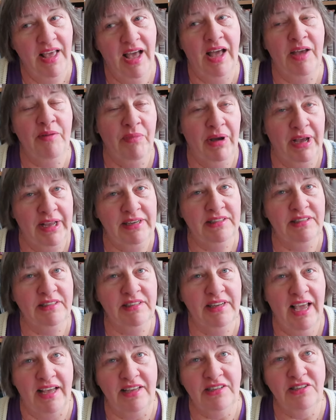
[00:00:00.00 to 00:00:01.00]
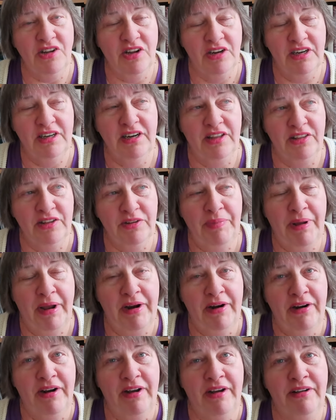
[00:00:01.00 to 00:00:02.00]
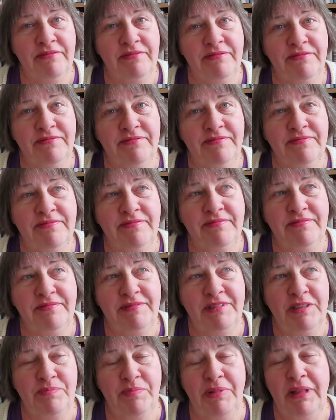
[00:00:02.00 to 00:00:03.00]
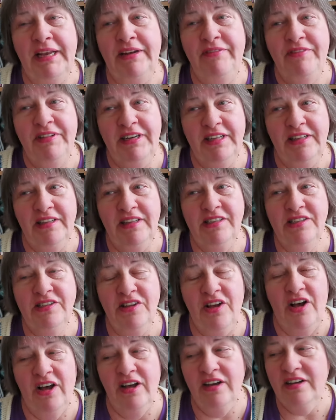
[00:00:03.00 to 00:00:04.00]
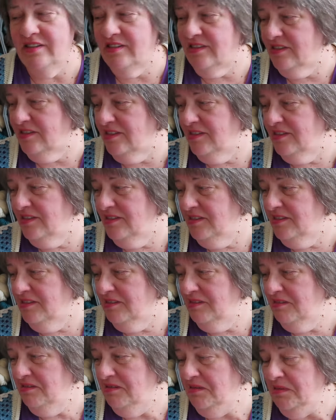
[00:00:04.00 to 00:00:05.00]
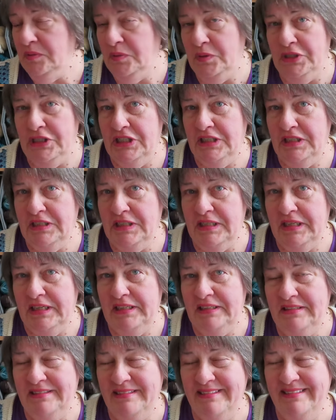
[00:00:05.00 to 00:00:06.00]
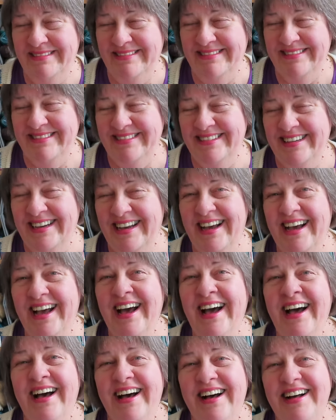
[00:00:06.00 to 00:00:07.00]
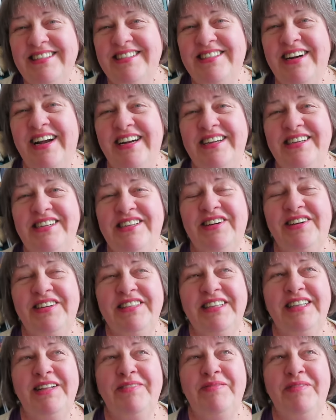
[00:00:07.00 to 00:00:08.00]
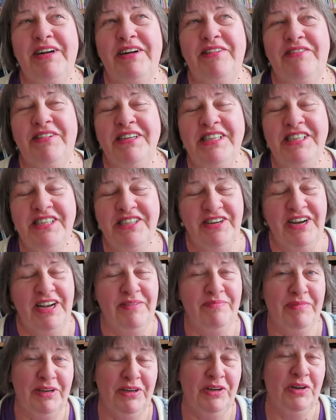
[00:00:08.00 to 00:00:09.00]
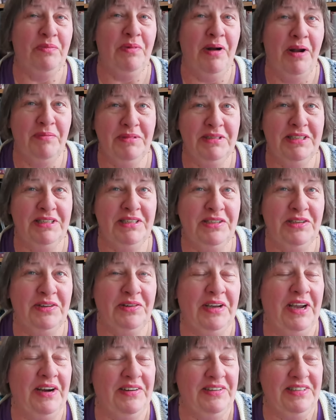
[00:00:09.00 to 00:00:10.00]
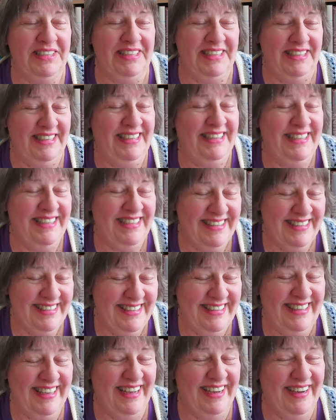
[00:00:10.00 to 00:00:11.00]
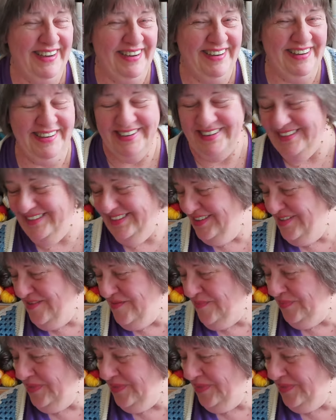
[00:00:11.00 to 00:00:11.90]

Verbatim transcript: I might cast on another pair of just plain vanilla socks. We shall see. I'll try to show a little bit of restraint, but no promises, no guarantees. So,